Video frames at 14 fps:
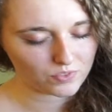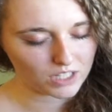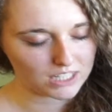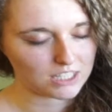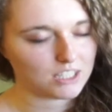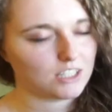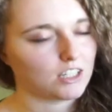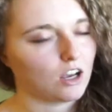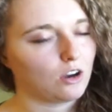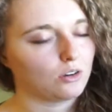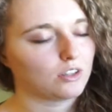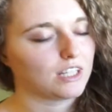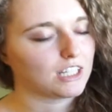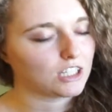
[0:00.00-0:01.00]
And
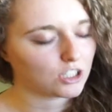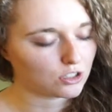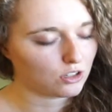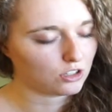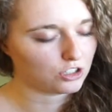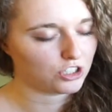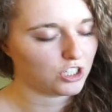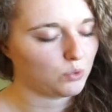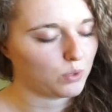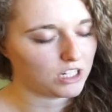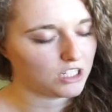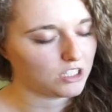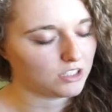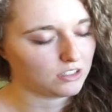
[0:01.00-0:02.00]
so this girl, she
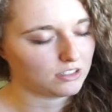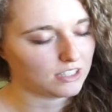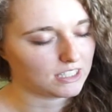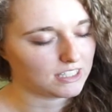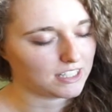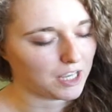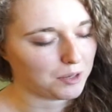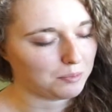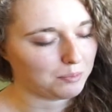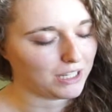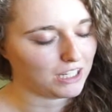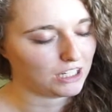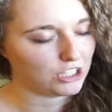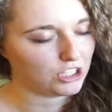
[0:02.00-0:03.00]
went to the same
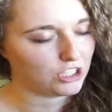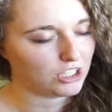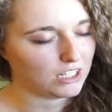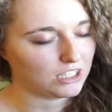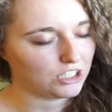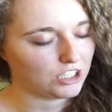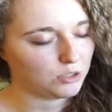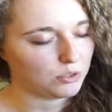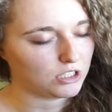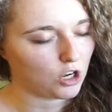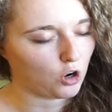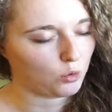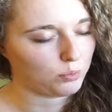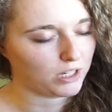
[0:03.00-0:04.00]
beach and she was
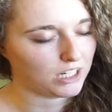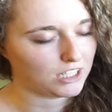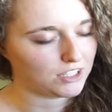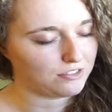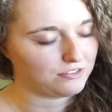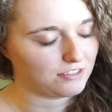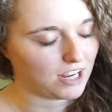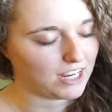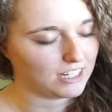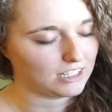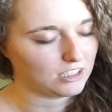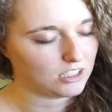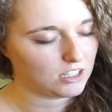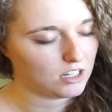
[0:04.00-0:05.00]
hoping to
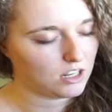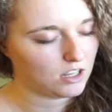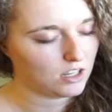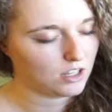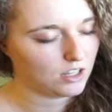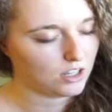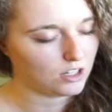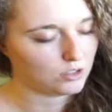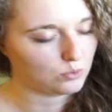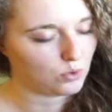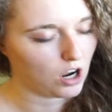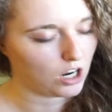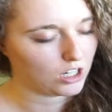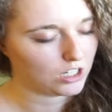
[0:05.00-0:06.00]
find a
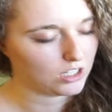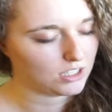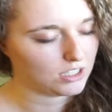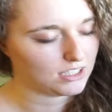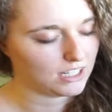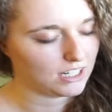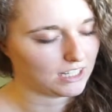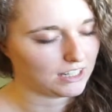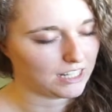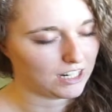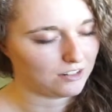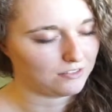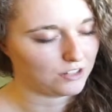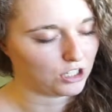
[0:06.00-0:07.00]
rock sitting
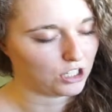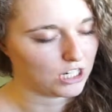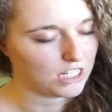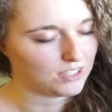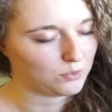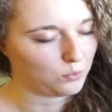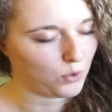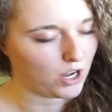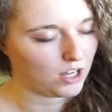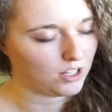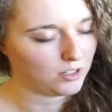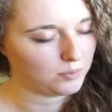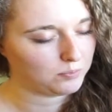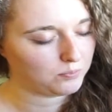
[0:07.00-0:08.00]
there for her as
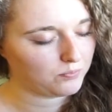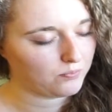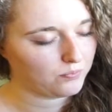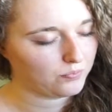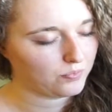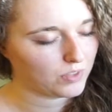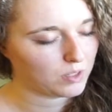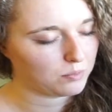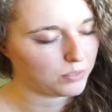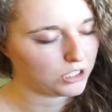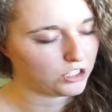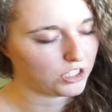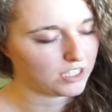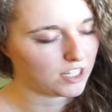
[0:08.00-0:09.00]
well.
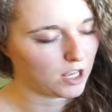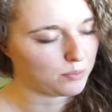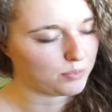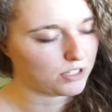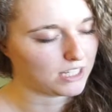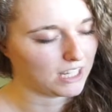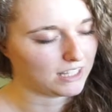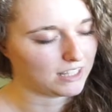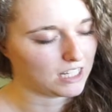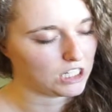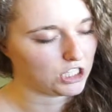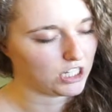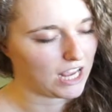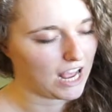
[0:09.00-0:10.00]
But she's upset that
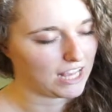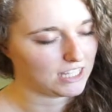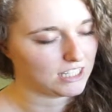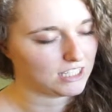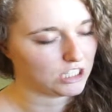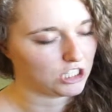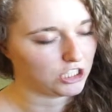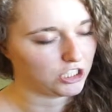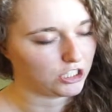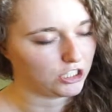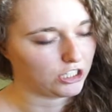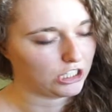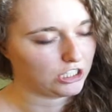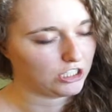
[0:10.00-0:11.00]
she has to
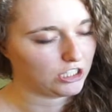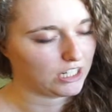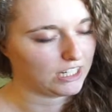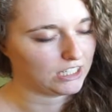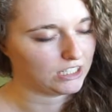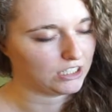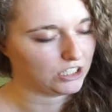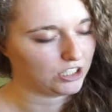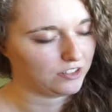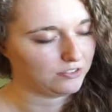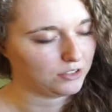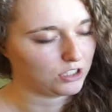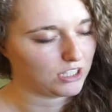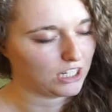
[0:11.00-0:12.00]
search and she
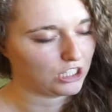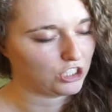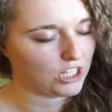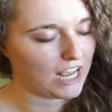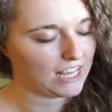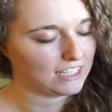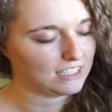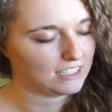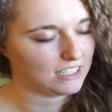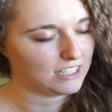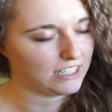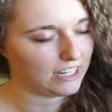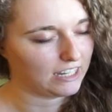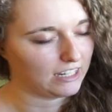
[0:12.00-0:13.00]
feels like she has to
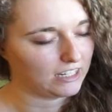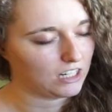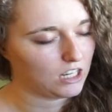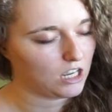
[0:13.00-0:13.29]
dig